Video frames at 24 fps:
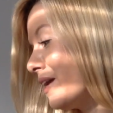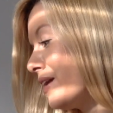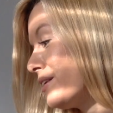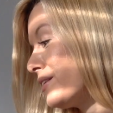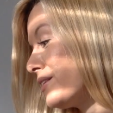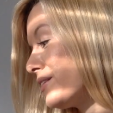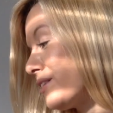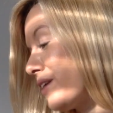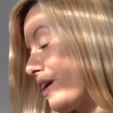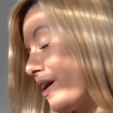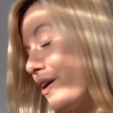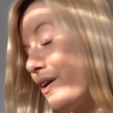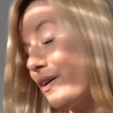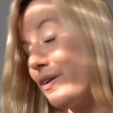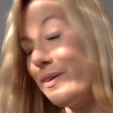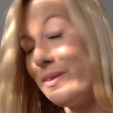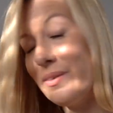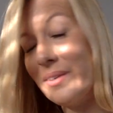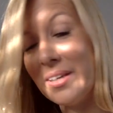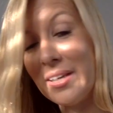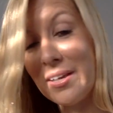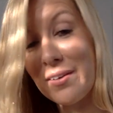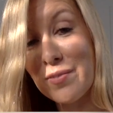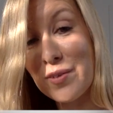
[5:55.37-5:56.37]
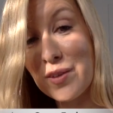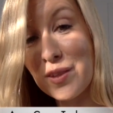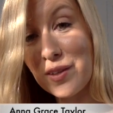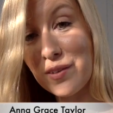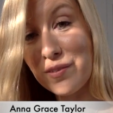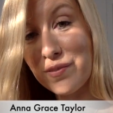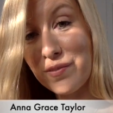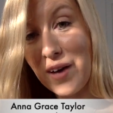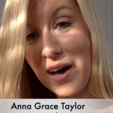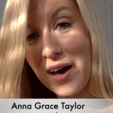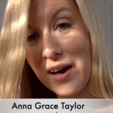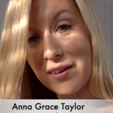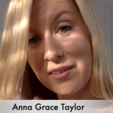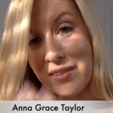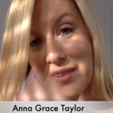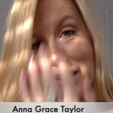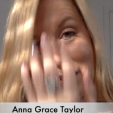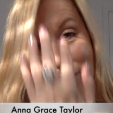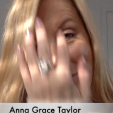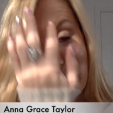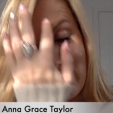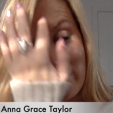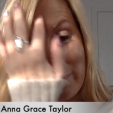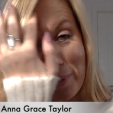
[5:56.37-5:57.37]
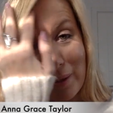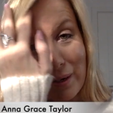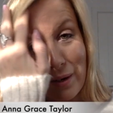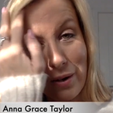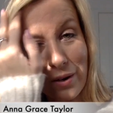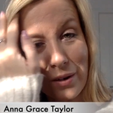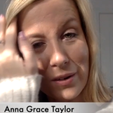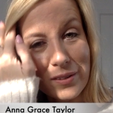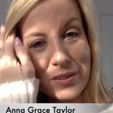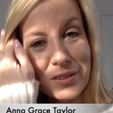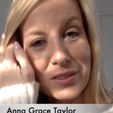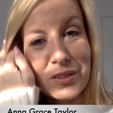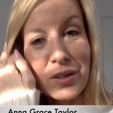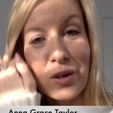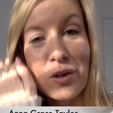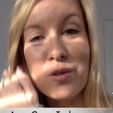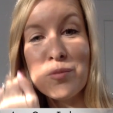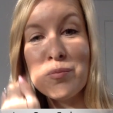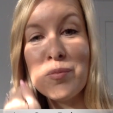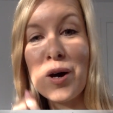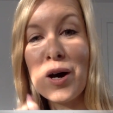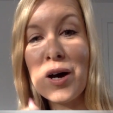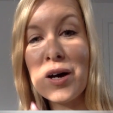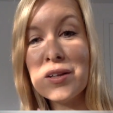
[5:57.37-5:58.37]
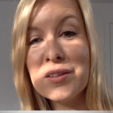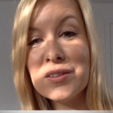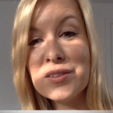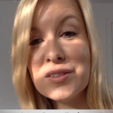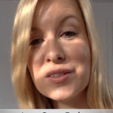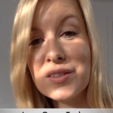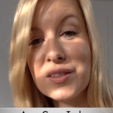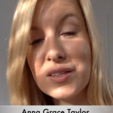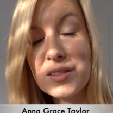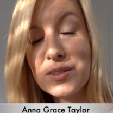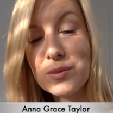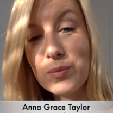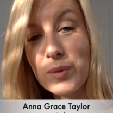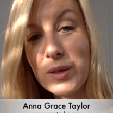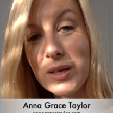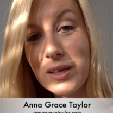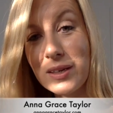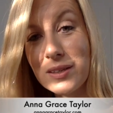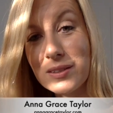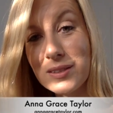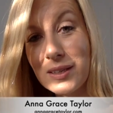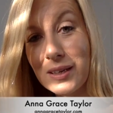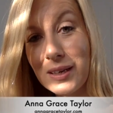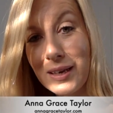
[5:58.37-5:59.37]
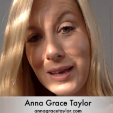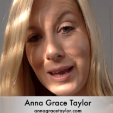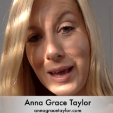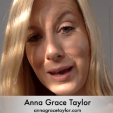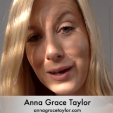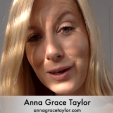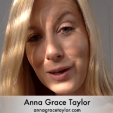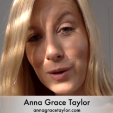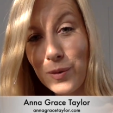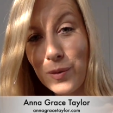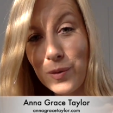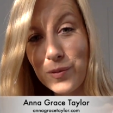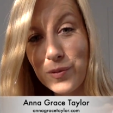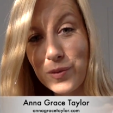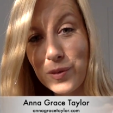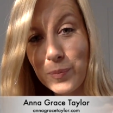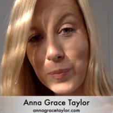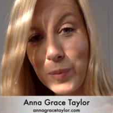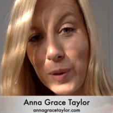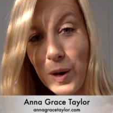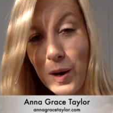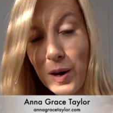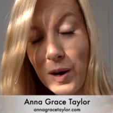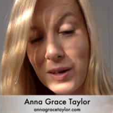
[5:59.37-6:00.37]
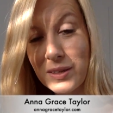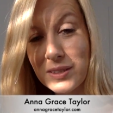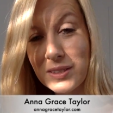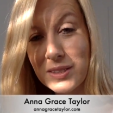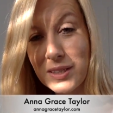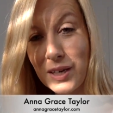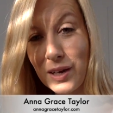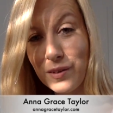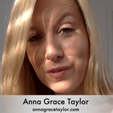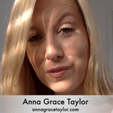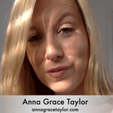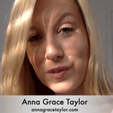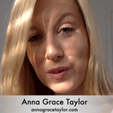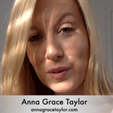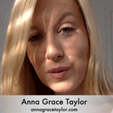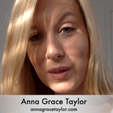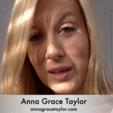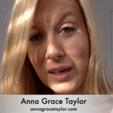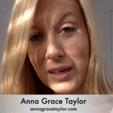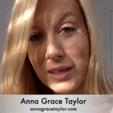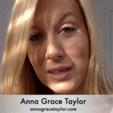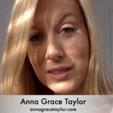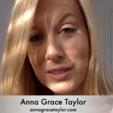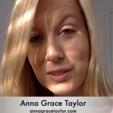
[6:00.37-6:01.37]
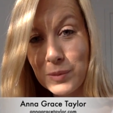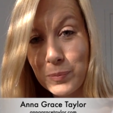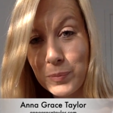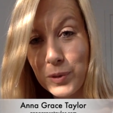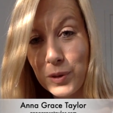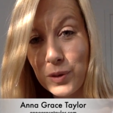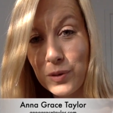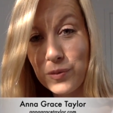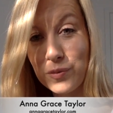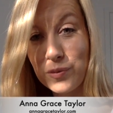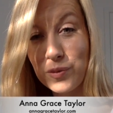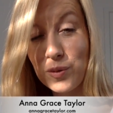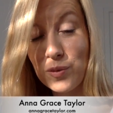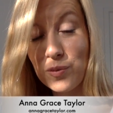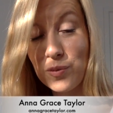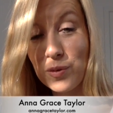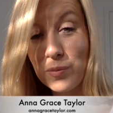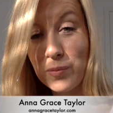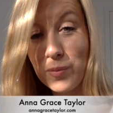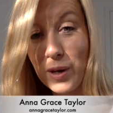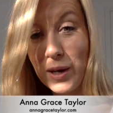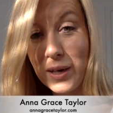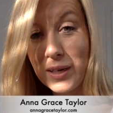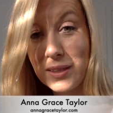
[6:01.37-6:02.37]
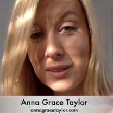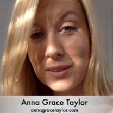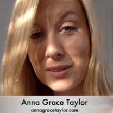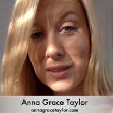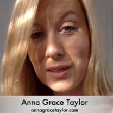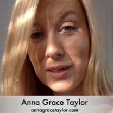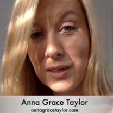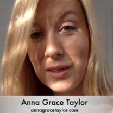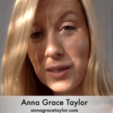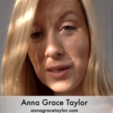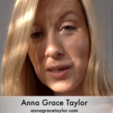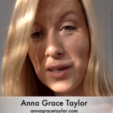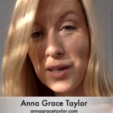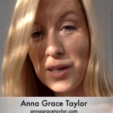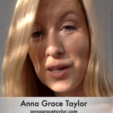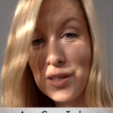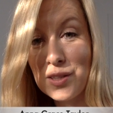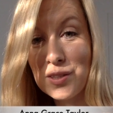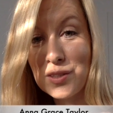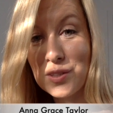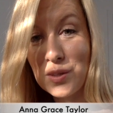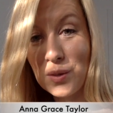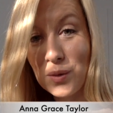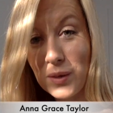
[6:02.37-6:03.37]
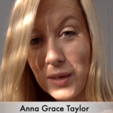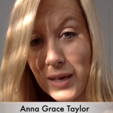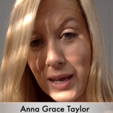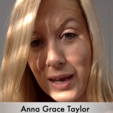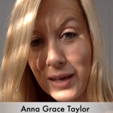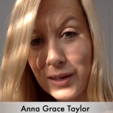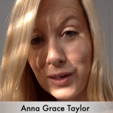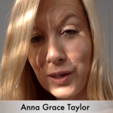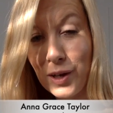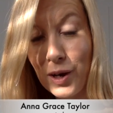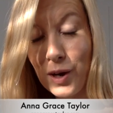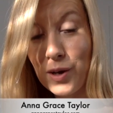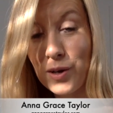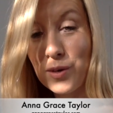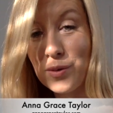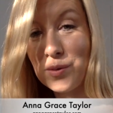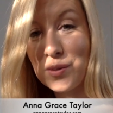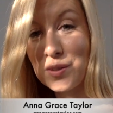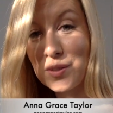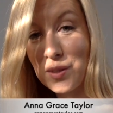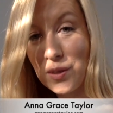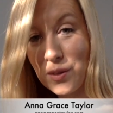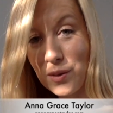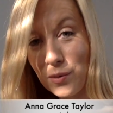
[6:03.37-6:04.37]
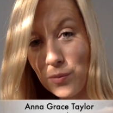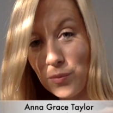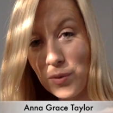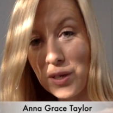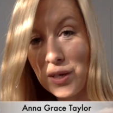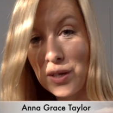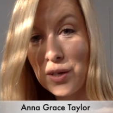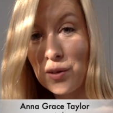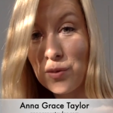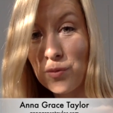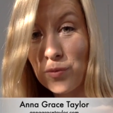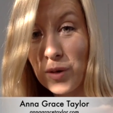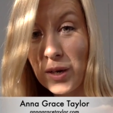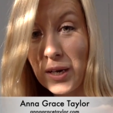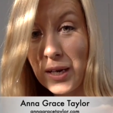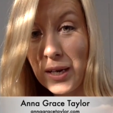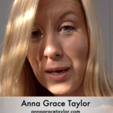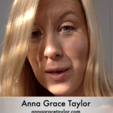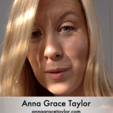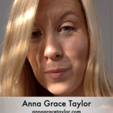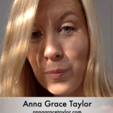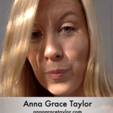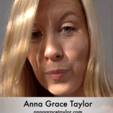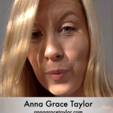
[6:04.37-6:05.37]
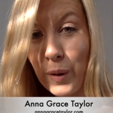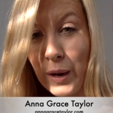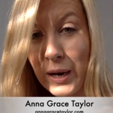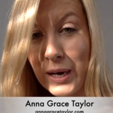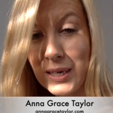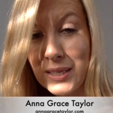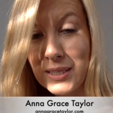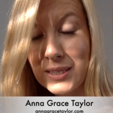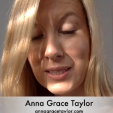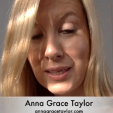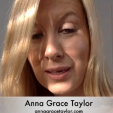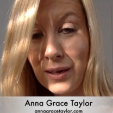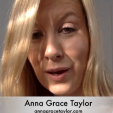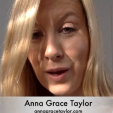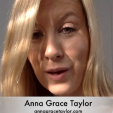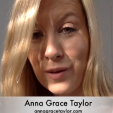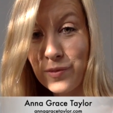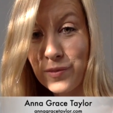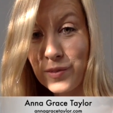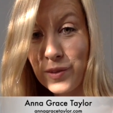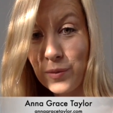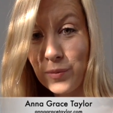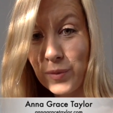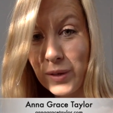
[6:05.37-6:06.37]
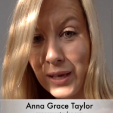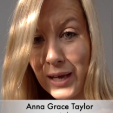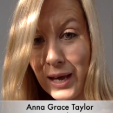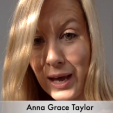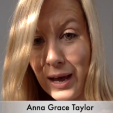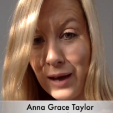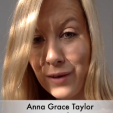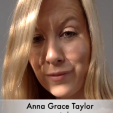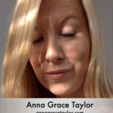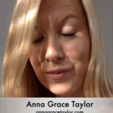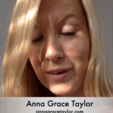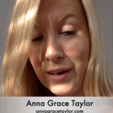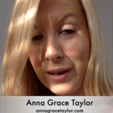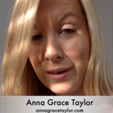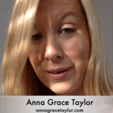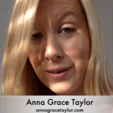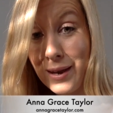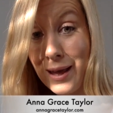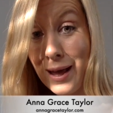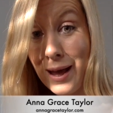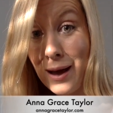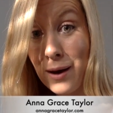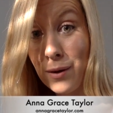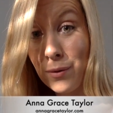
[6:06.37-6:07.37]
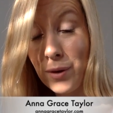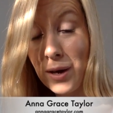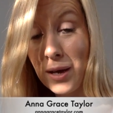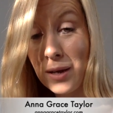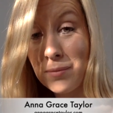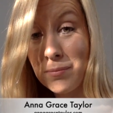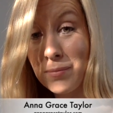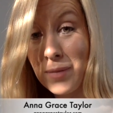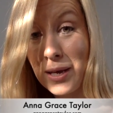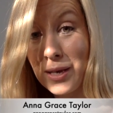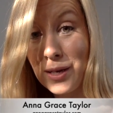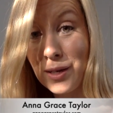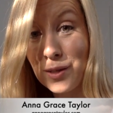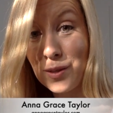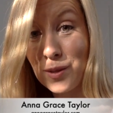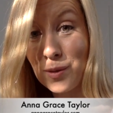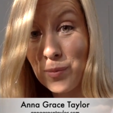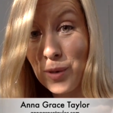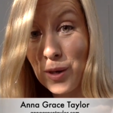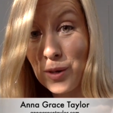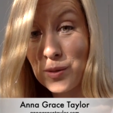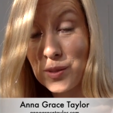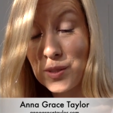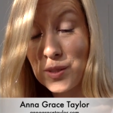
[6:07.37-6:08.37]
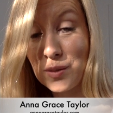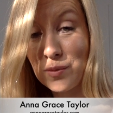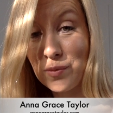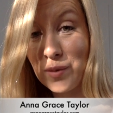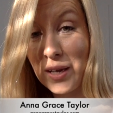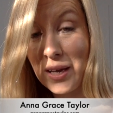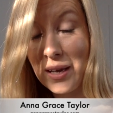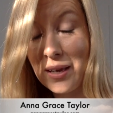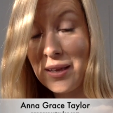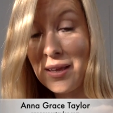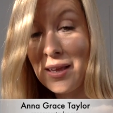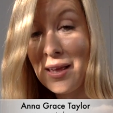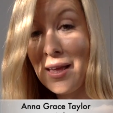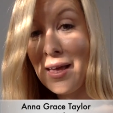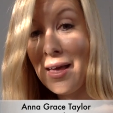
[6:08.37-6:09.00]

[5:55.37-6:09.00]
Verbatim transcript: So, given the fact that we've been asked so much this week to let go of the past, I feel like it's a beautiful reminder to let go so that we can really embrace the life that we have now and make the most of it.